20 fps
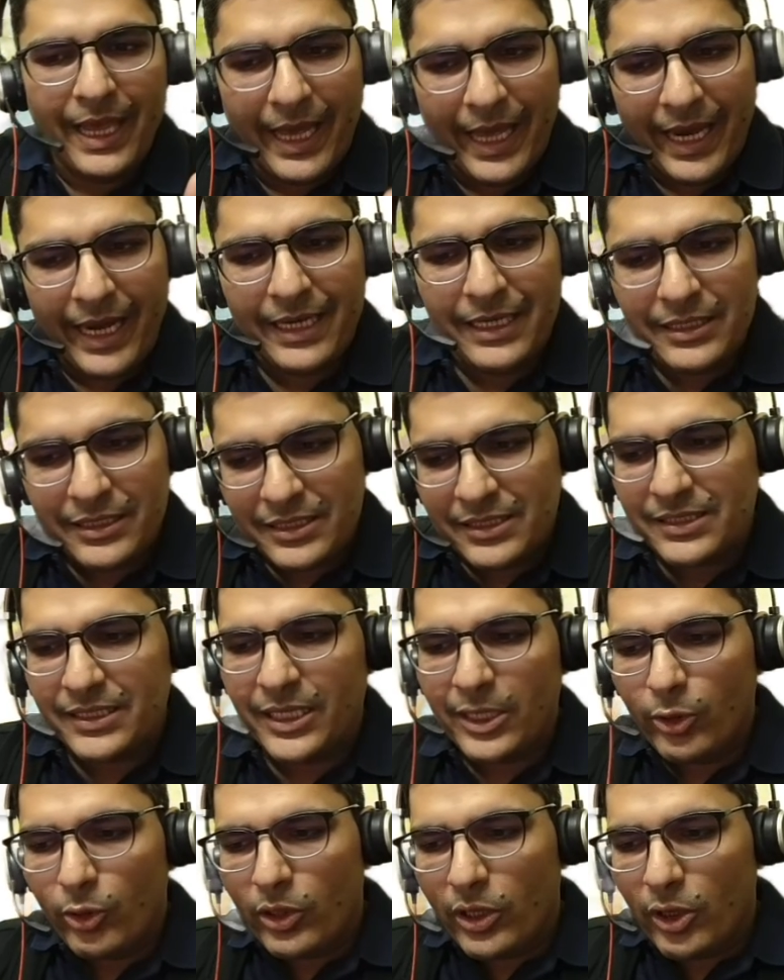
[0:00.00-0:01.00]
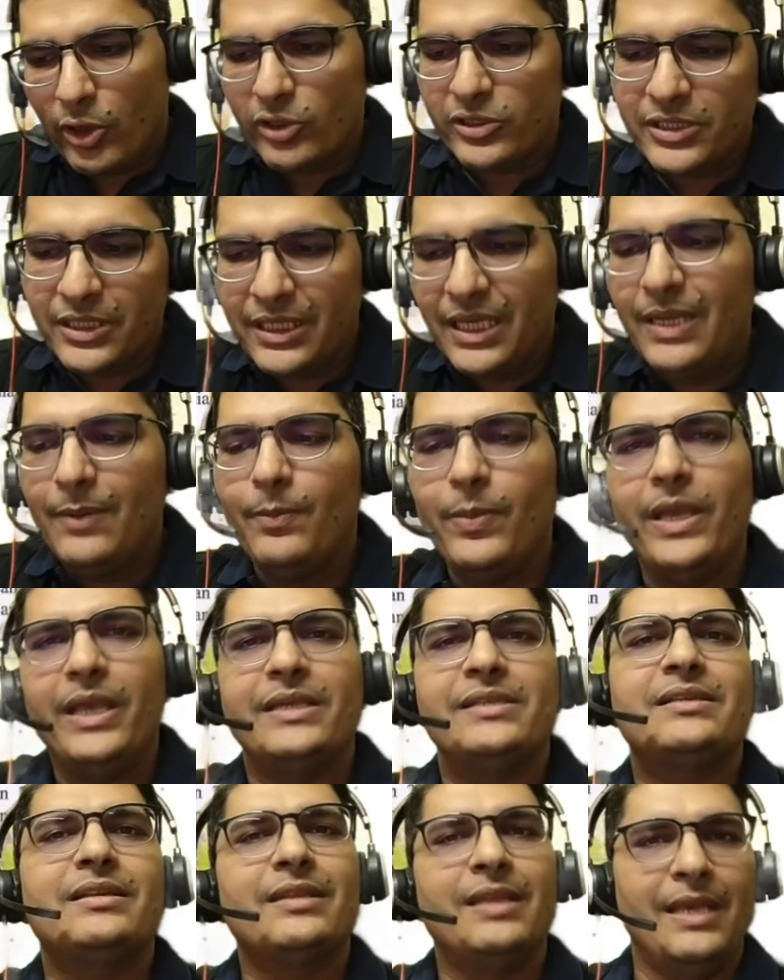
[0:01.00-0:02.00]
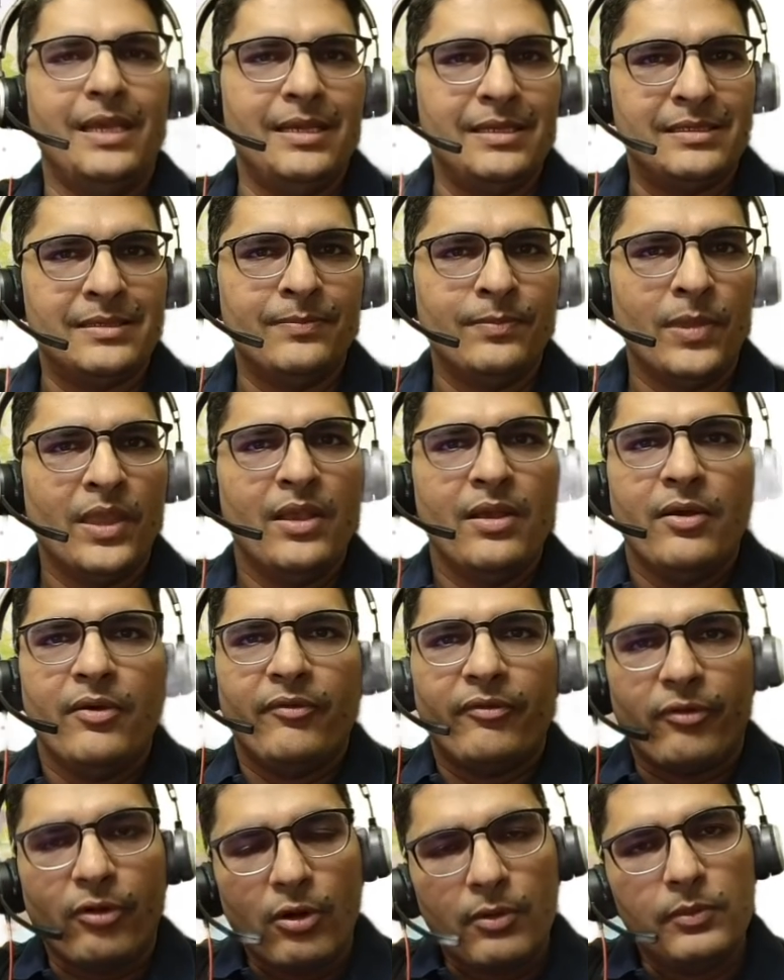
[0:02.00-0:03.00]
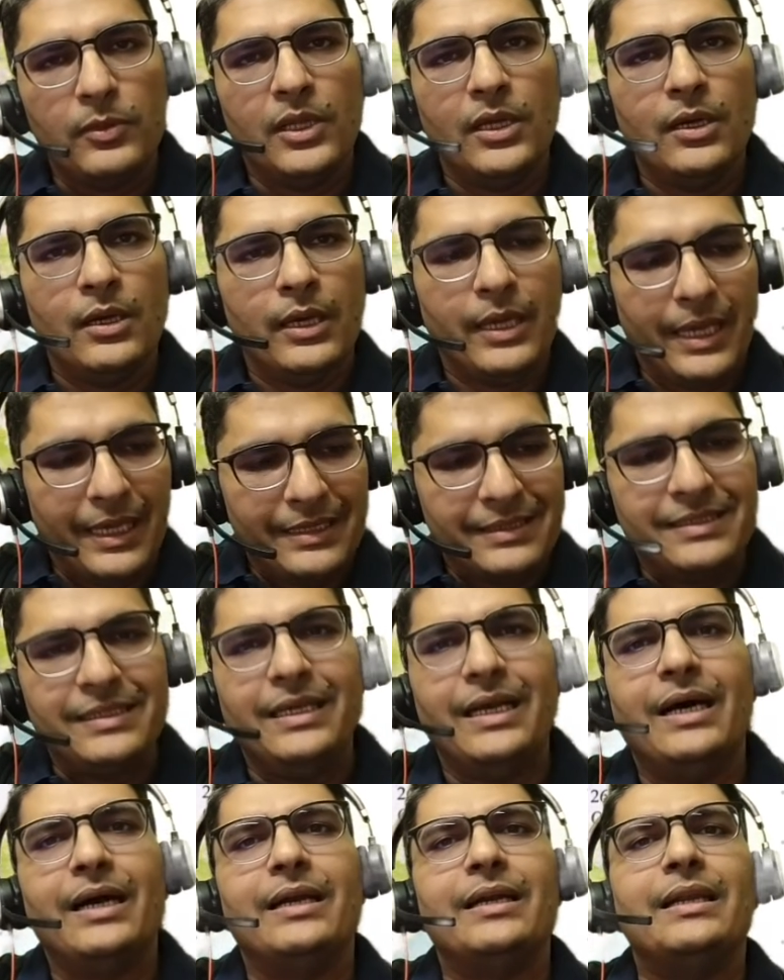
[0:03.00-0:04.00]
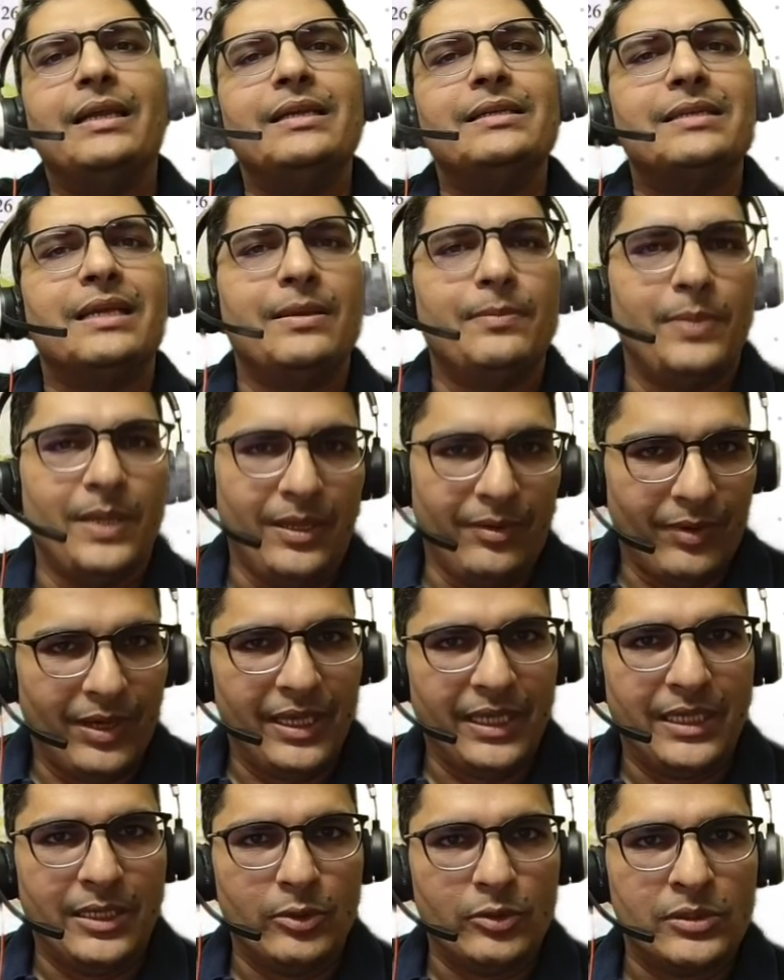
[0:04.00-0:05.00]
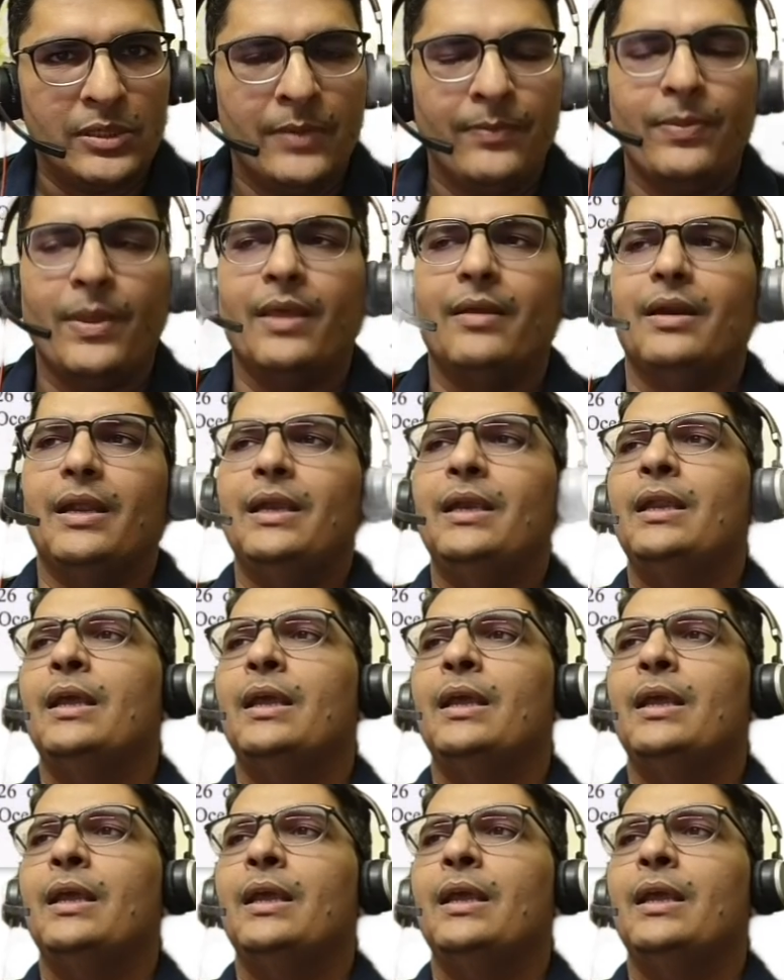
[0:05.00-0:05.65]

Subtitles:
and just curiosity based things from the NCRTs and PYQs, right?